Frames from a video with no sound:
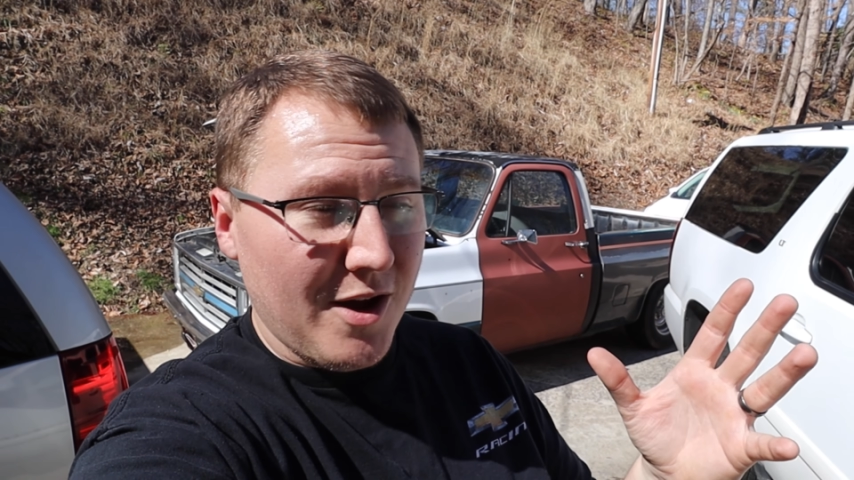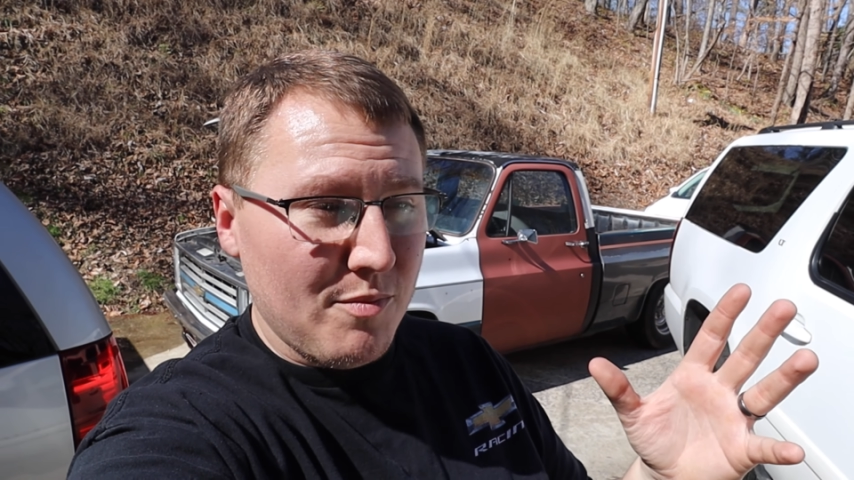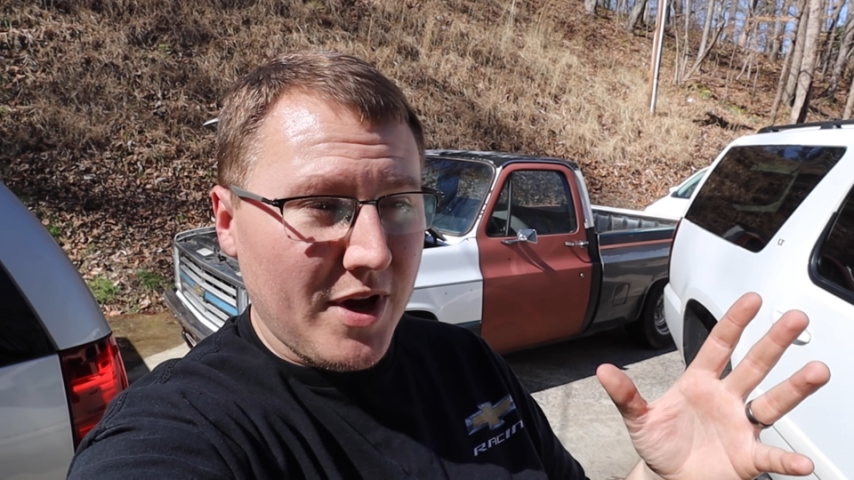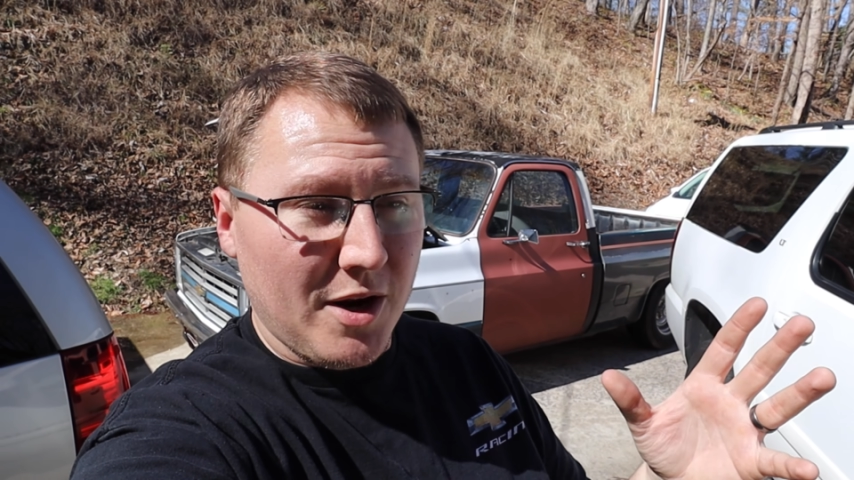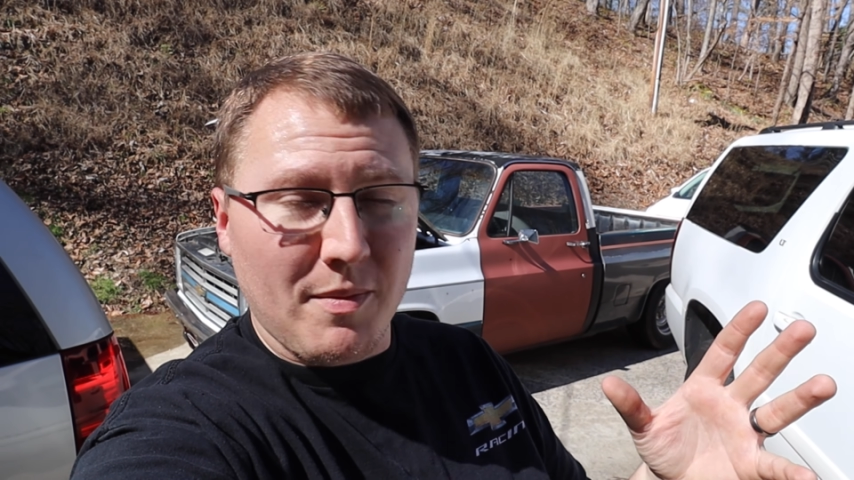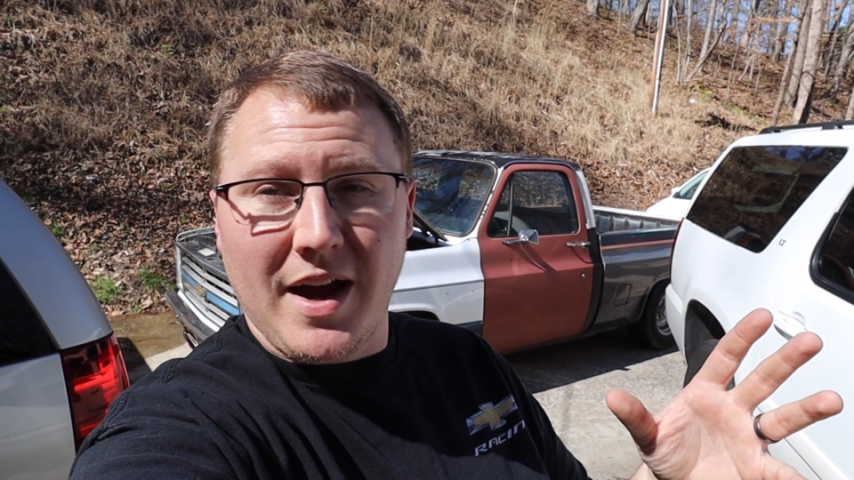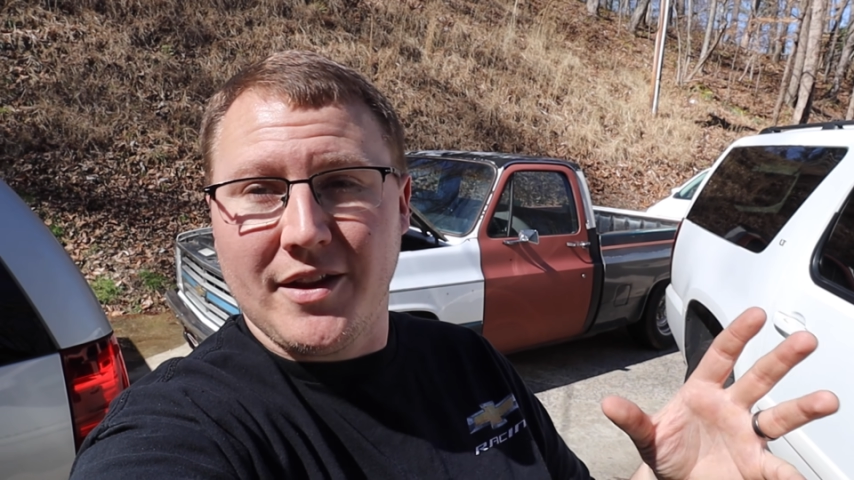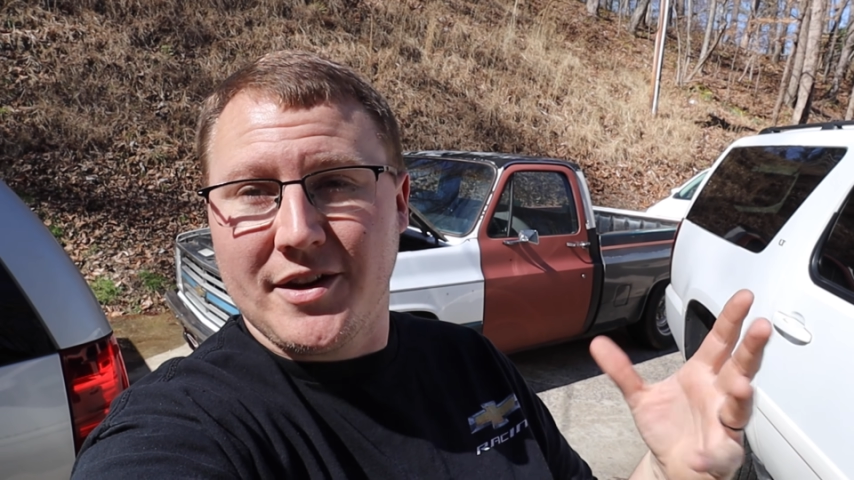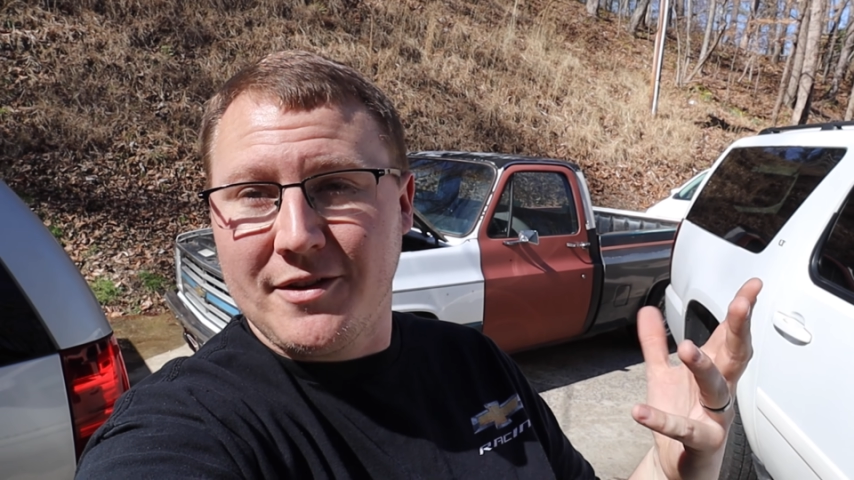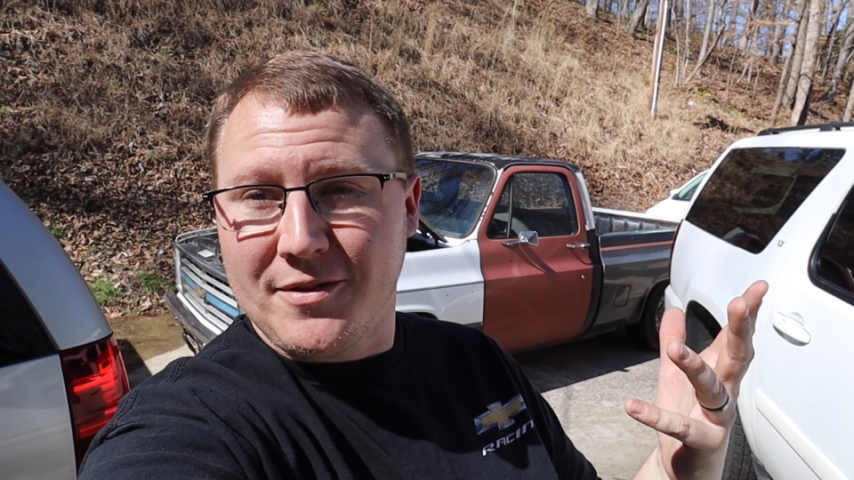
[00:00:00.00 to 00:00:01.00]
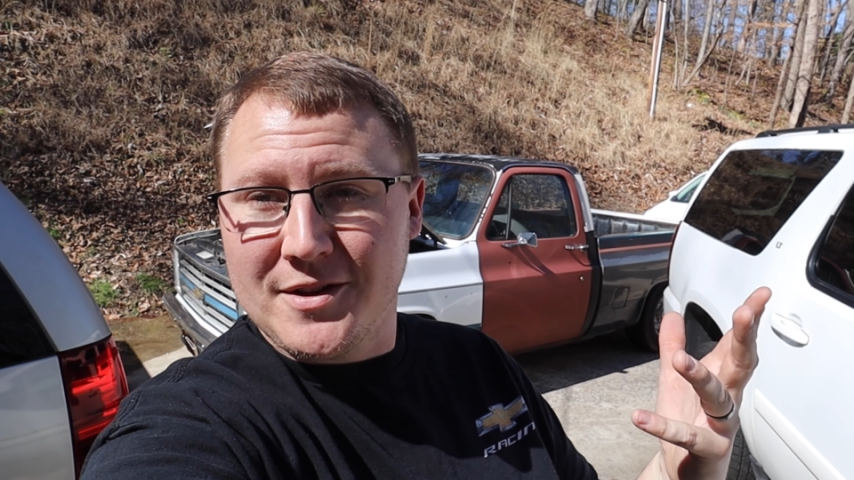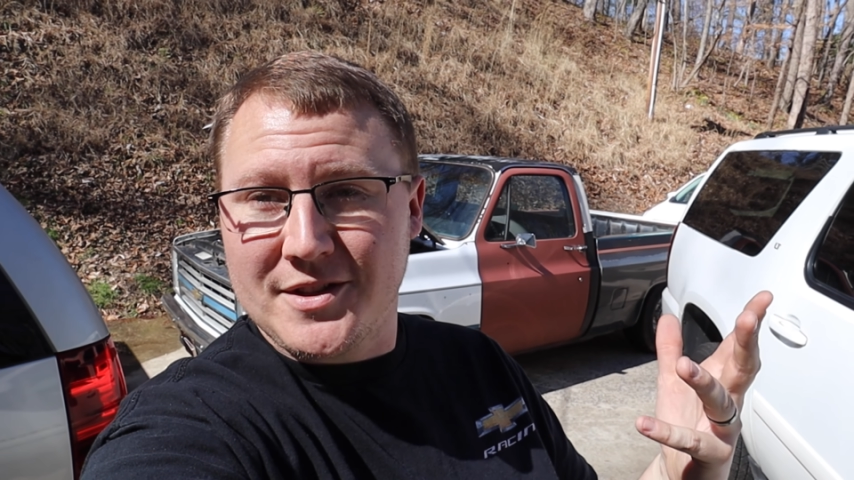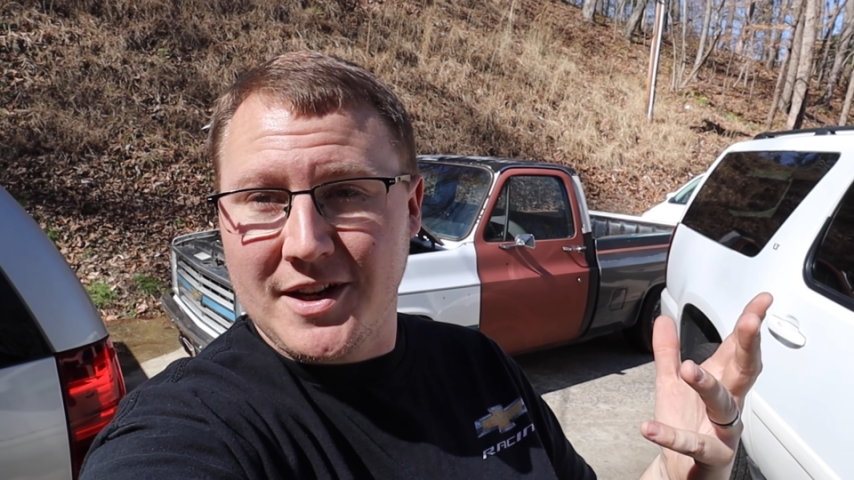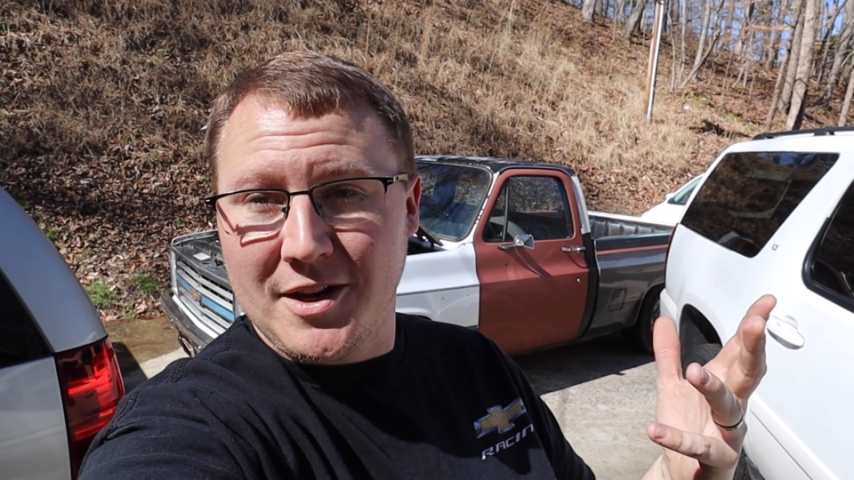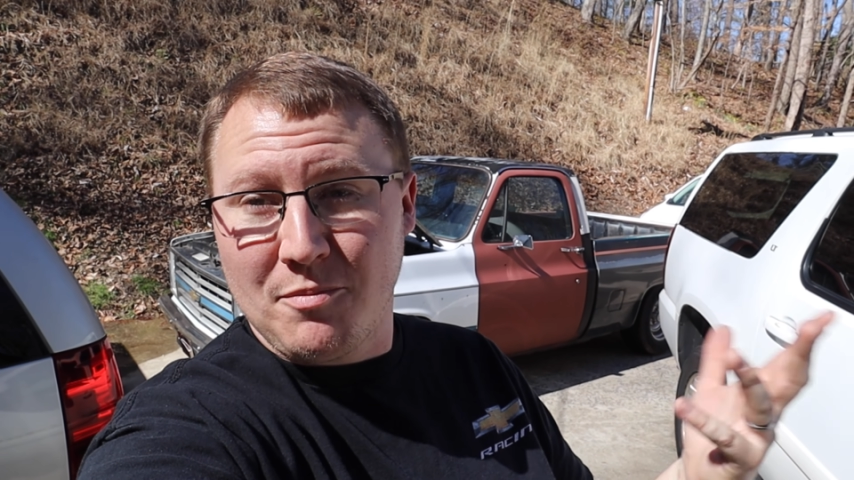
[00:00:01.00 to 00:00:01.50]
bit about the
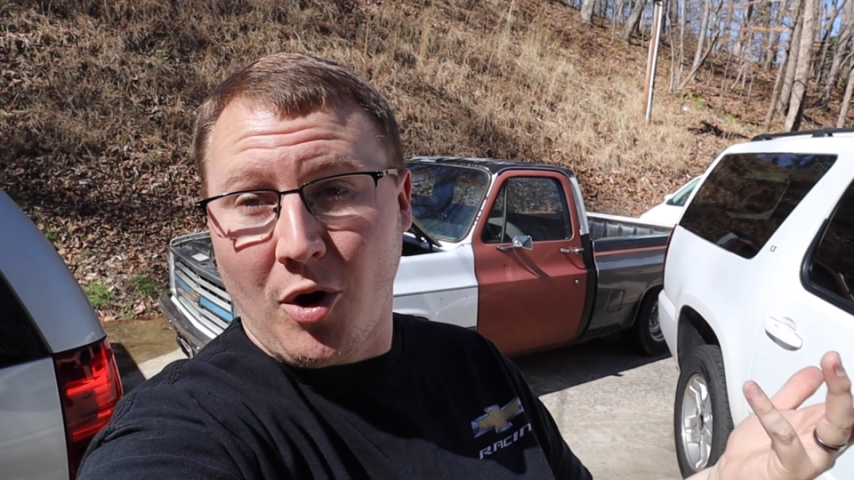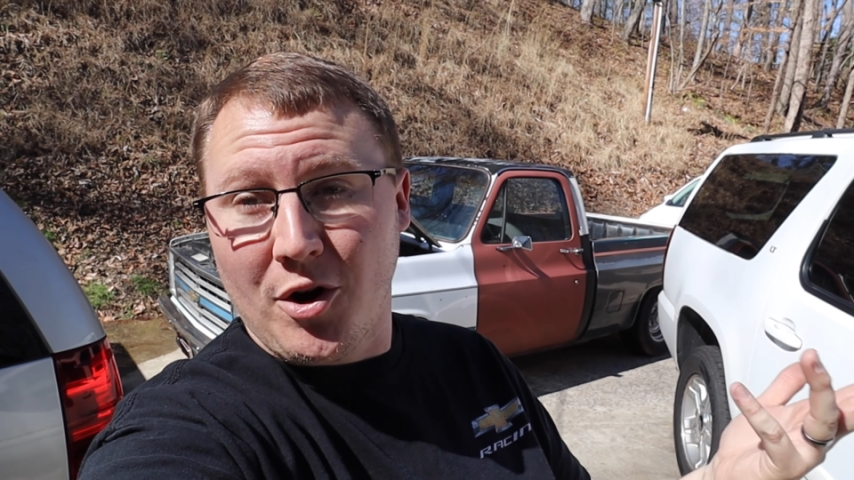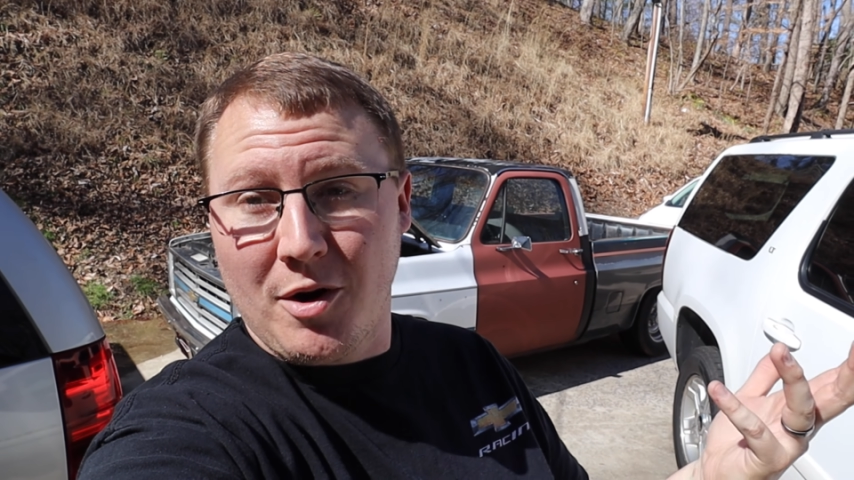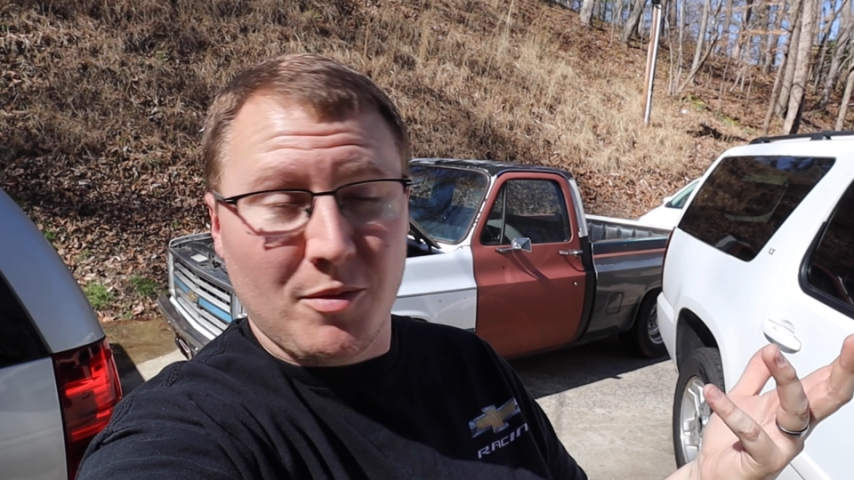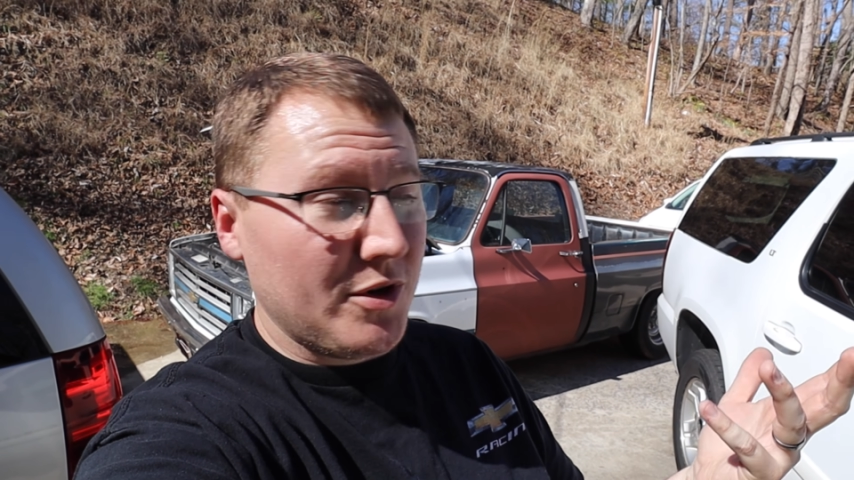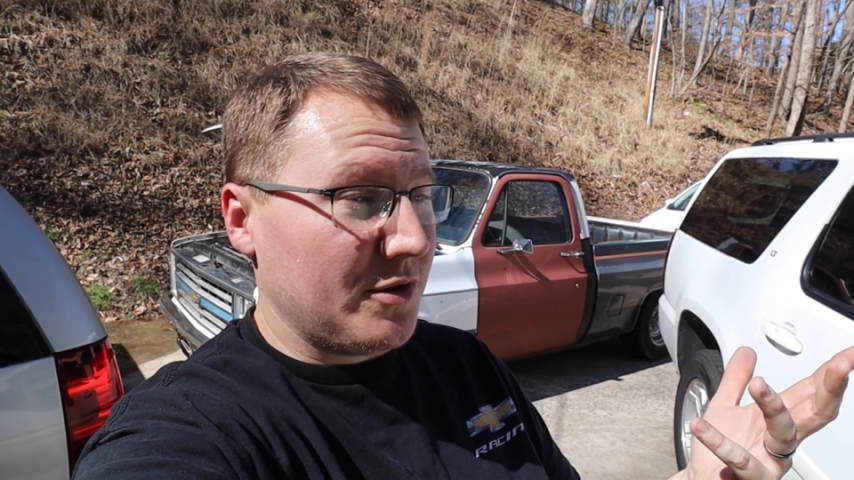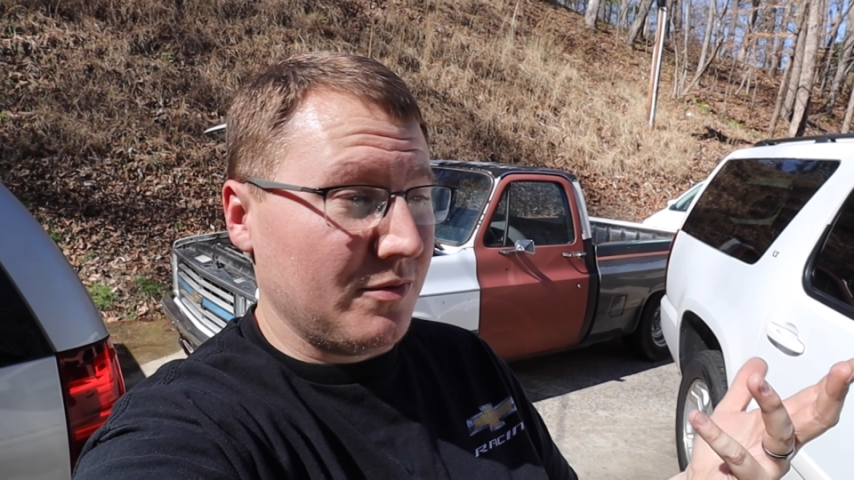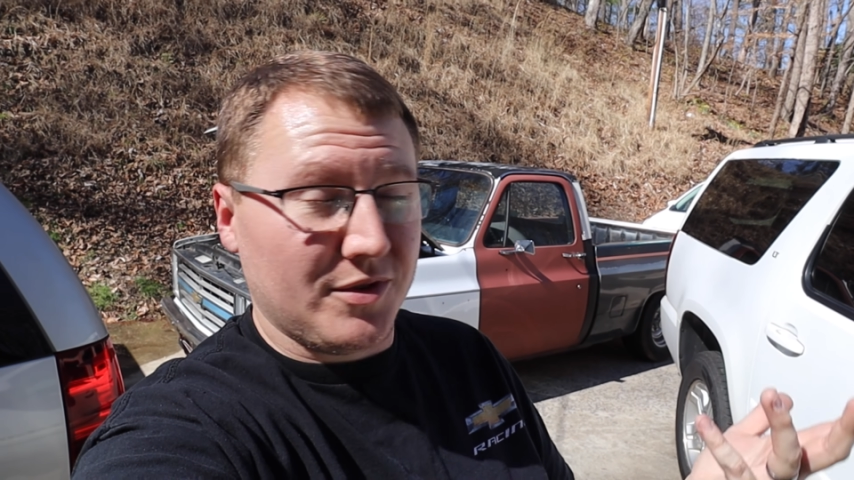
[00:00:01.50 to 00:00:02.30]
difference in part numbers